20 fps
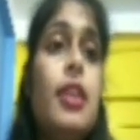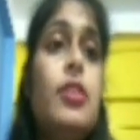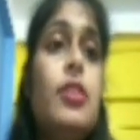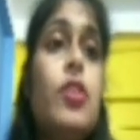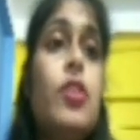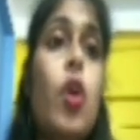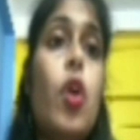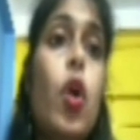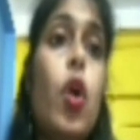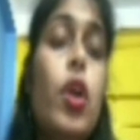
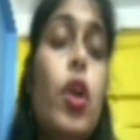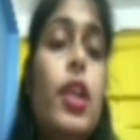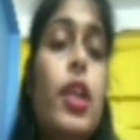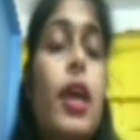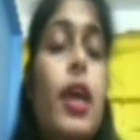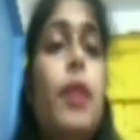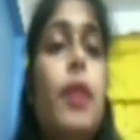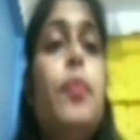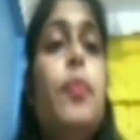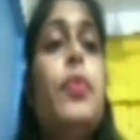or
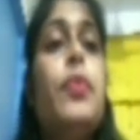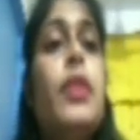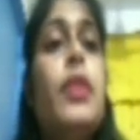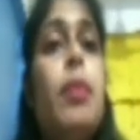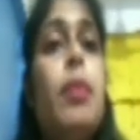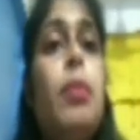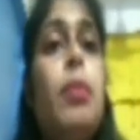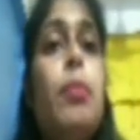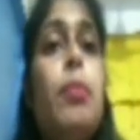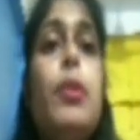the
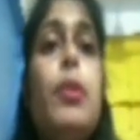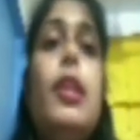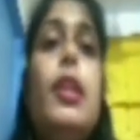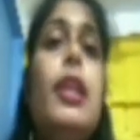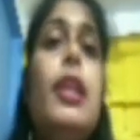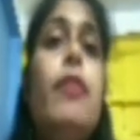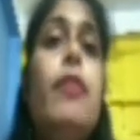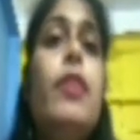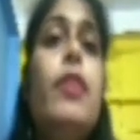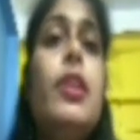people
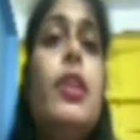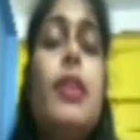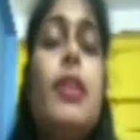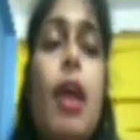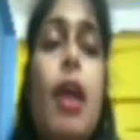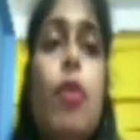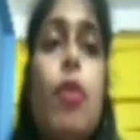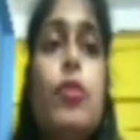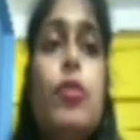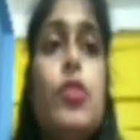live in
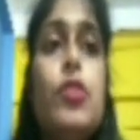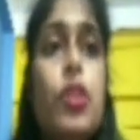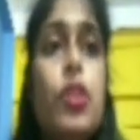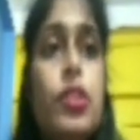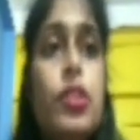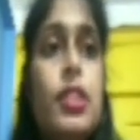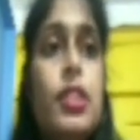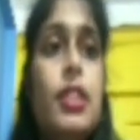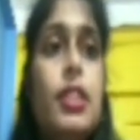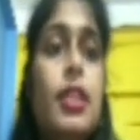towns or
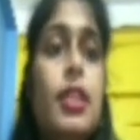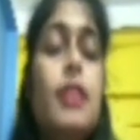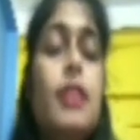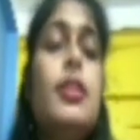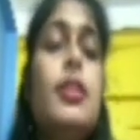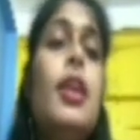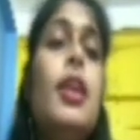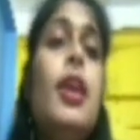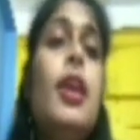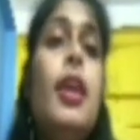cities.
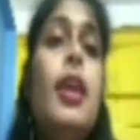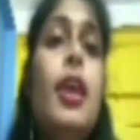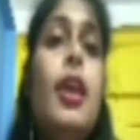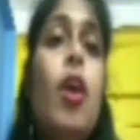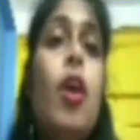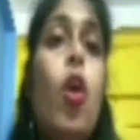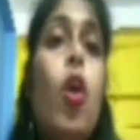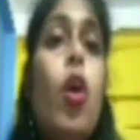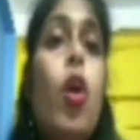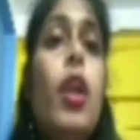
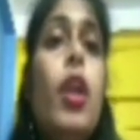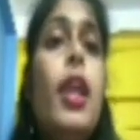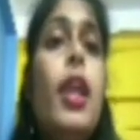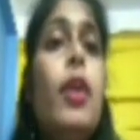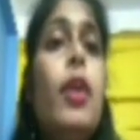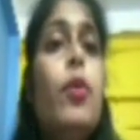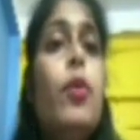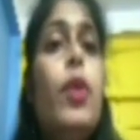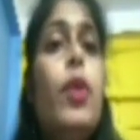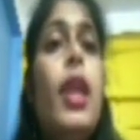
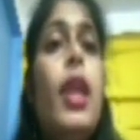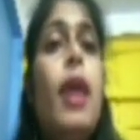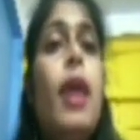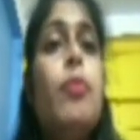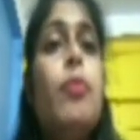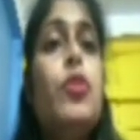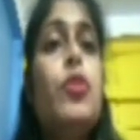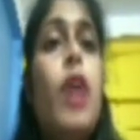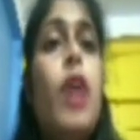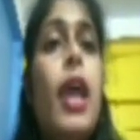All we
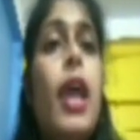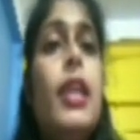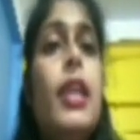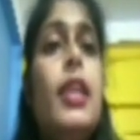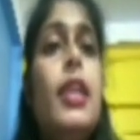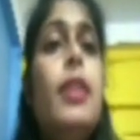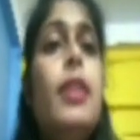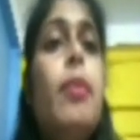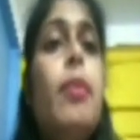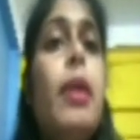have to
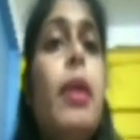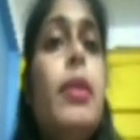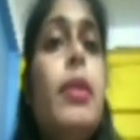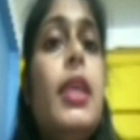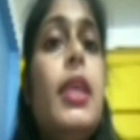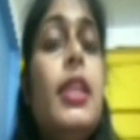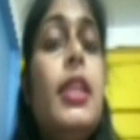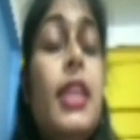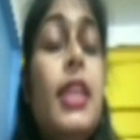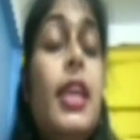identify
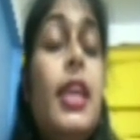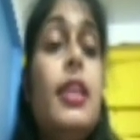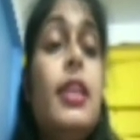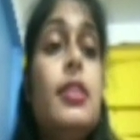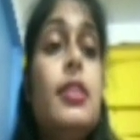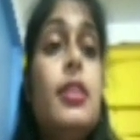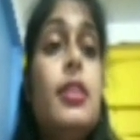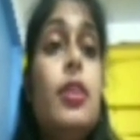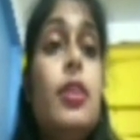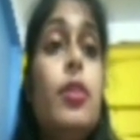the
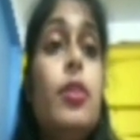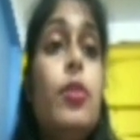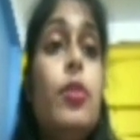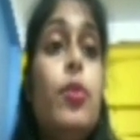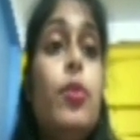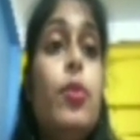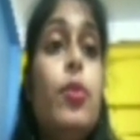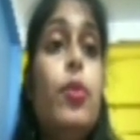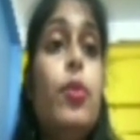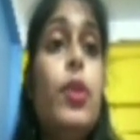things.
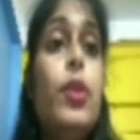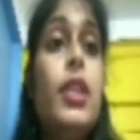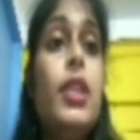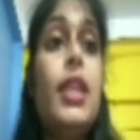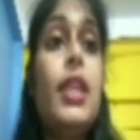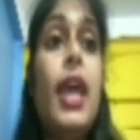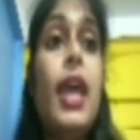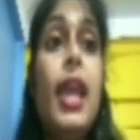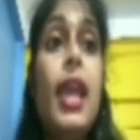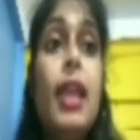With
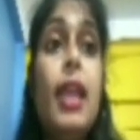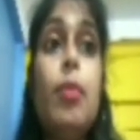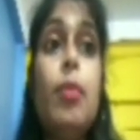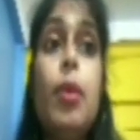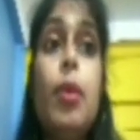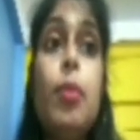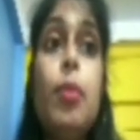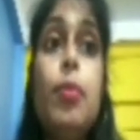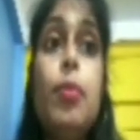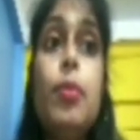the help
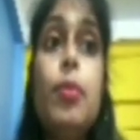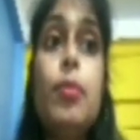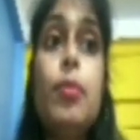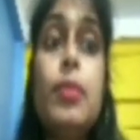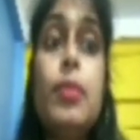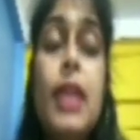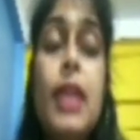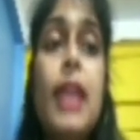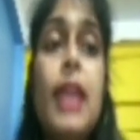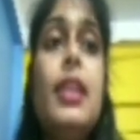of
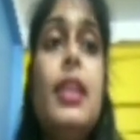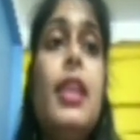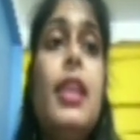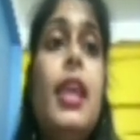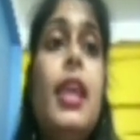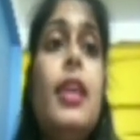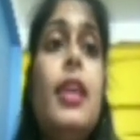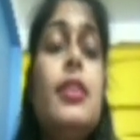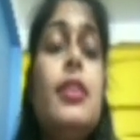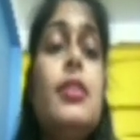that
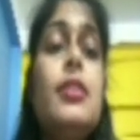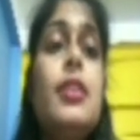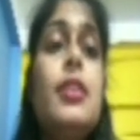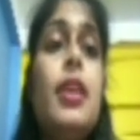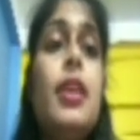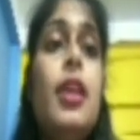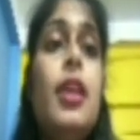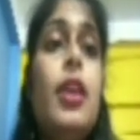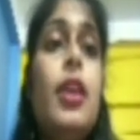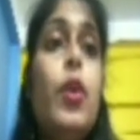things,
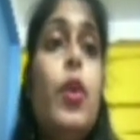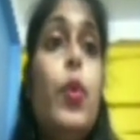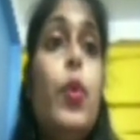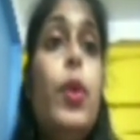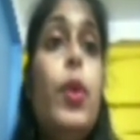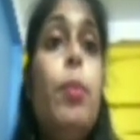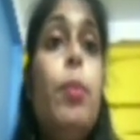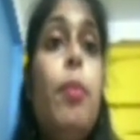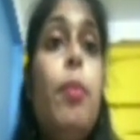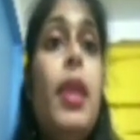
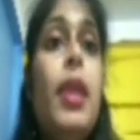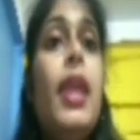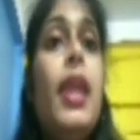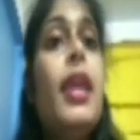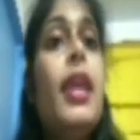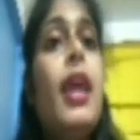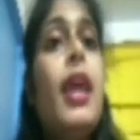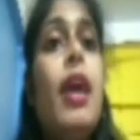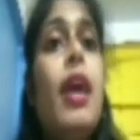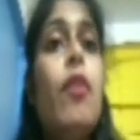we
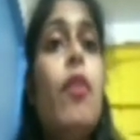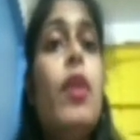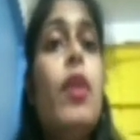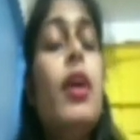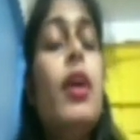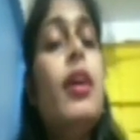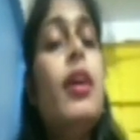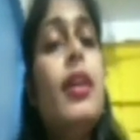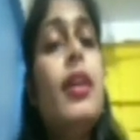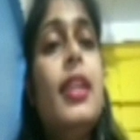make our
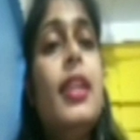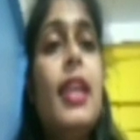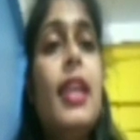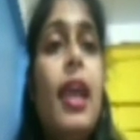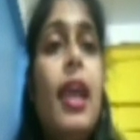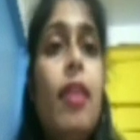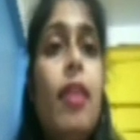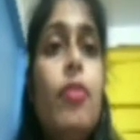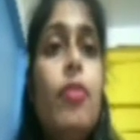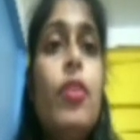
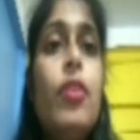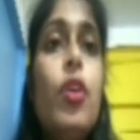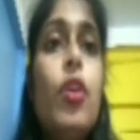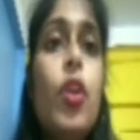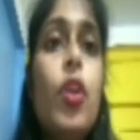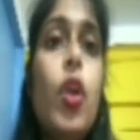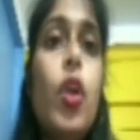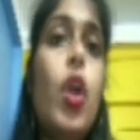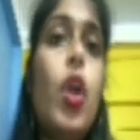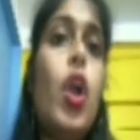life
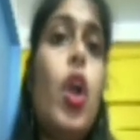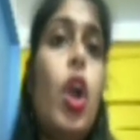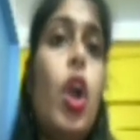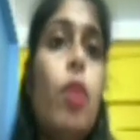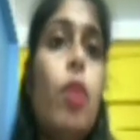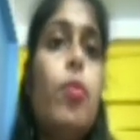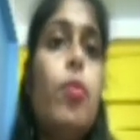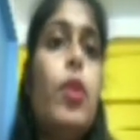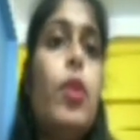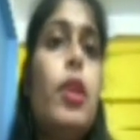
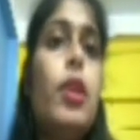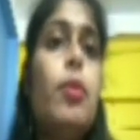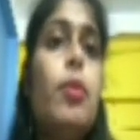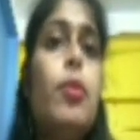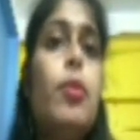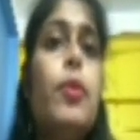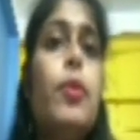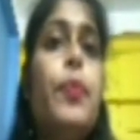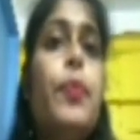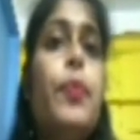comfortable.